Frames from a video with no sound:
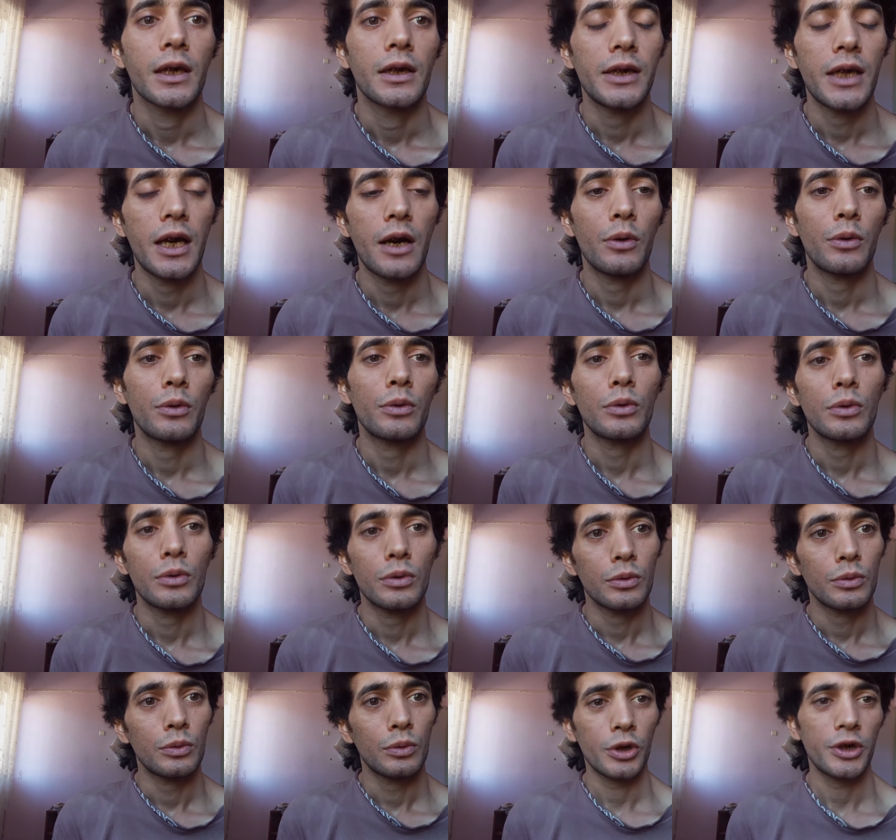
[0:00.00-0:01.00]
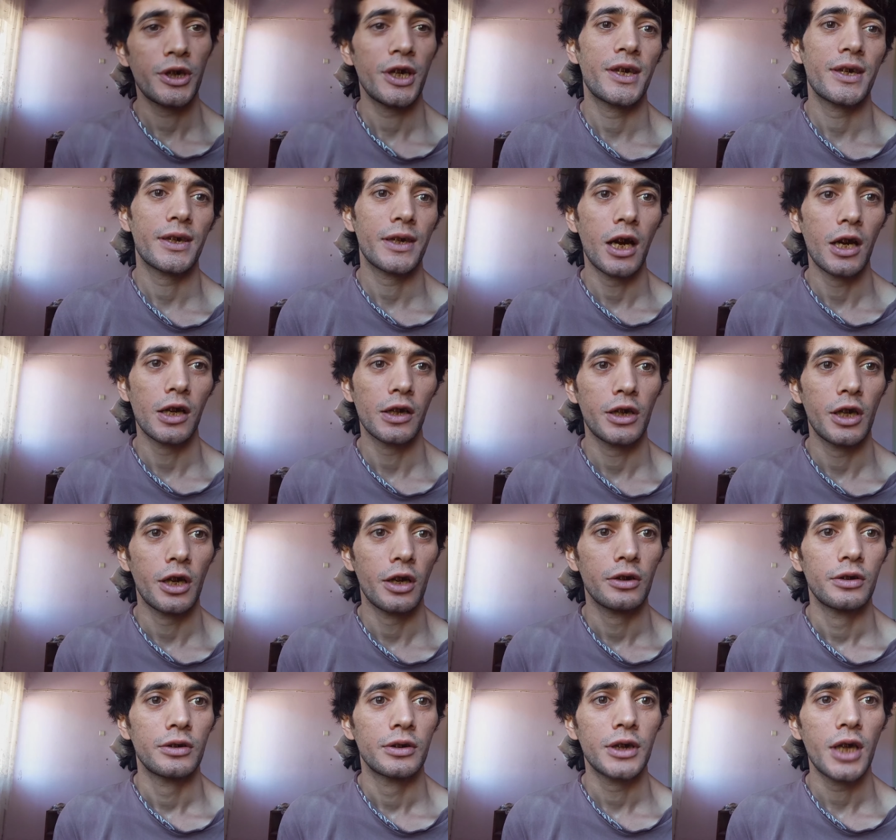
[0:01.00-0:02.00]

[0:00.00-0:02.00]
Now, what is tartar?